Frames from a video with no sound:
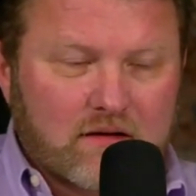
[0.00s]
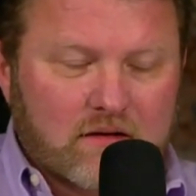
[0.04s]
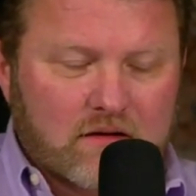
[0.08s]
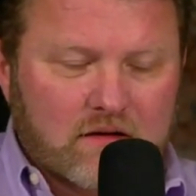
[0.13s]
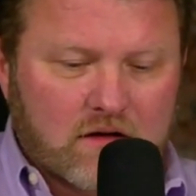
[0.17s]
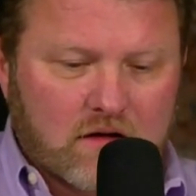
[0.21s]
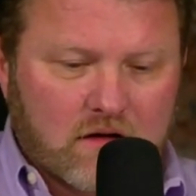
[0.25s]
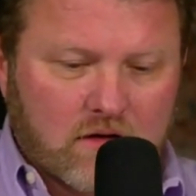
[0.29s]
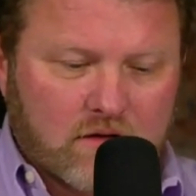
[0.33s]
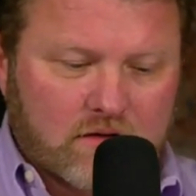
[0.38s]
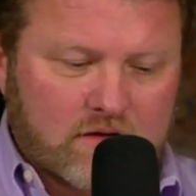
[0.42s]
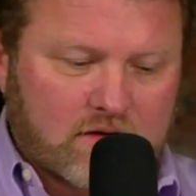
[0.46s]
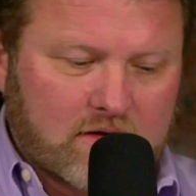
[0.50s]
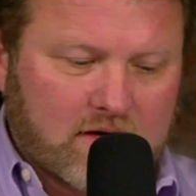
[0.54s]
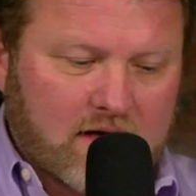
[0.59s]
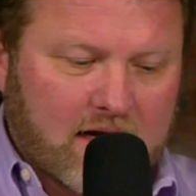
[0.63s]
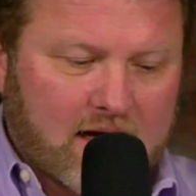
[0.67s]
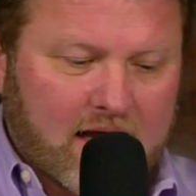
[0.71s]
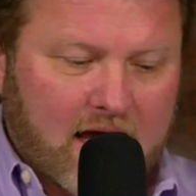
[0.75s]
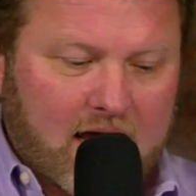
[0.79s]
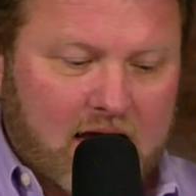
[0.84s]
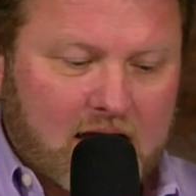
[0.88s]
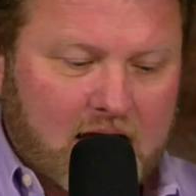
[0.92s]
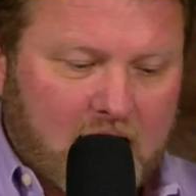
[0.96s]
You
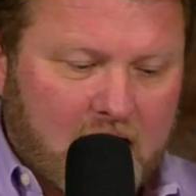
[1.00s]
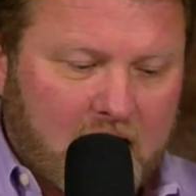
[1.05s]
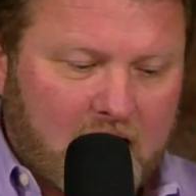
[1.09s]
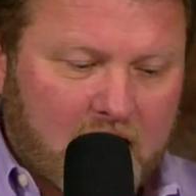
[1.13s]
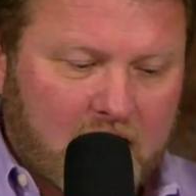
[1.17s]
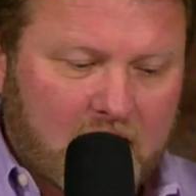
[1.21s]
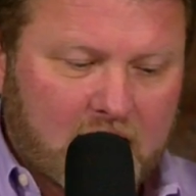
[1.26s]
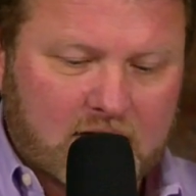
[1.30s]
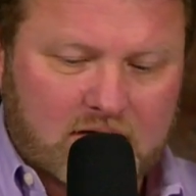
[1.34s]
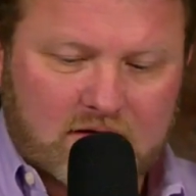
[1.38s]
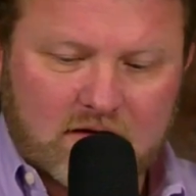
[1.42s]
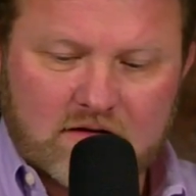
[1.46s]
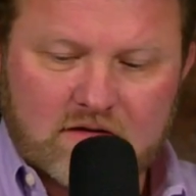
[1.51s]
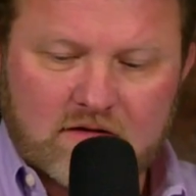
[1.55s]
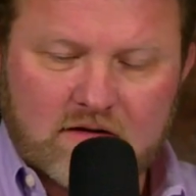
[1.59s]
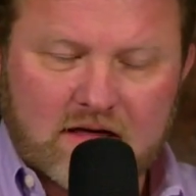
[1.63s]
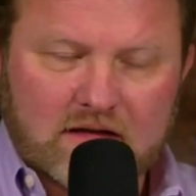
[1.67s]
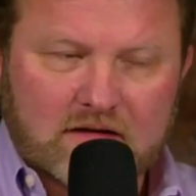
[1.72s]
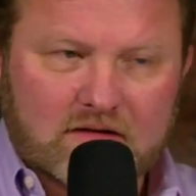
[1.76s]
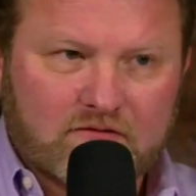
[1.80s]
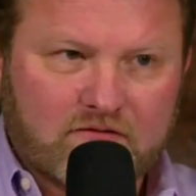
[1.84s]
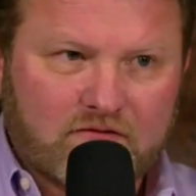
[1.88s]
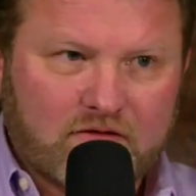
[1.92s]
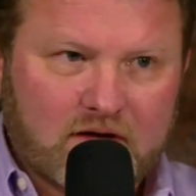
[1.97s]
got AI, then you
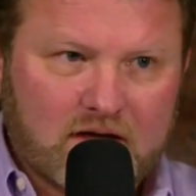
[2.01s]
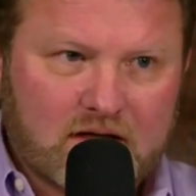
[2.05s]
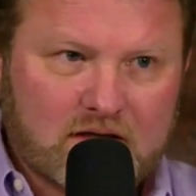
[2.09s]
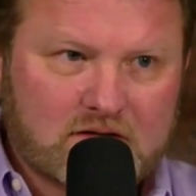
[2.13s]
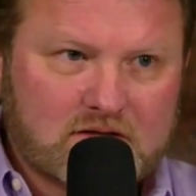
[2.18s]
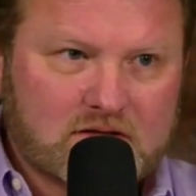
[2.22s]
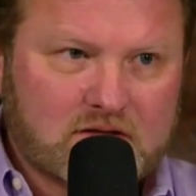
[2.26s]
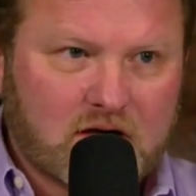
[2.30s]
got the feds